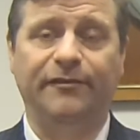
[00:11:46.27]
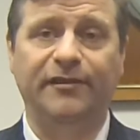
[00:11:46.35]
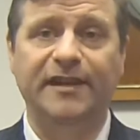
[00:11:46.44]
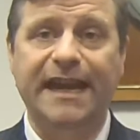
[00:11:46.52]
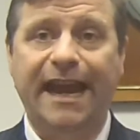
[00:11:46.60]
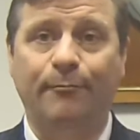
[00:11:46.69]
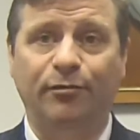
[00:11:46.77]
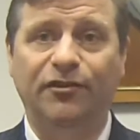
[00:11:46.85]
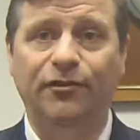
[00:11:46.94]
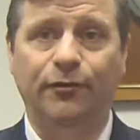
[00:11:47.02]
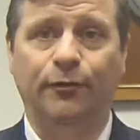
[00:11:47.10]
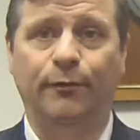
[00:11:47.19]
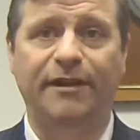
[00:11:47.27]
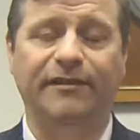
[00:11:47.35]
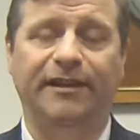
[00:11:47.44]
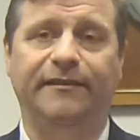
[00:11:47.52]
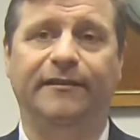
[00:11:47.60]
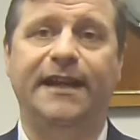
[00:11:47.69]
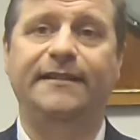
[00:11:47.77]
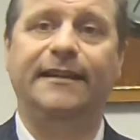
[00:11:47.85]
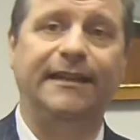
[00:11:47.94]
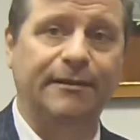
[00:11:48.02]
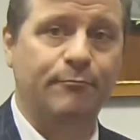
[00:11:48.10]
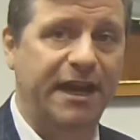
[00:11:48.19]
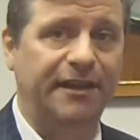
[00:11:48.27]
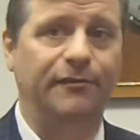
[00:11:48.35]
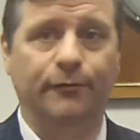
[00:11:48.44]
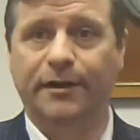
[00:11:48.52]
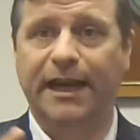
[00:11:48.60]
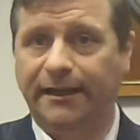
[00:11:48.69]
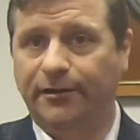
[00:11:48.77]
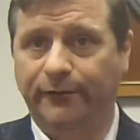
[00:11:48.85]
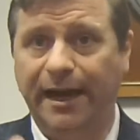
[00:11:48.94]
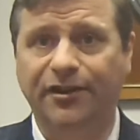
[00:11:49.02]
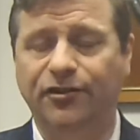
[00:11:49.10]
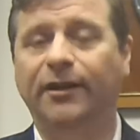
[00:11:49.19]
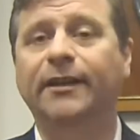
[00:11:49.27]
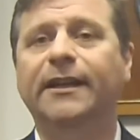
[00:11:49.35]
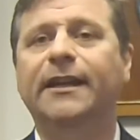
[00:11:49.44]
to the amplitude or wavelength of light, then it can make it through in any direction.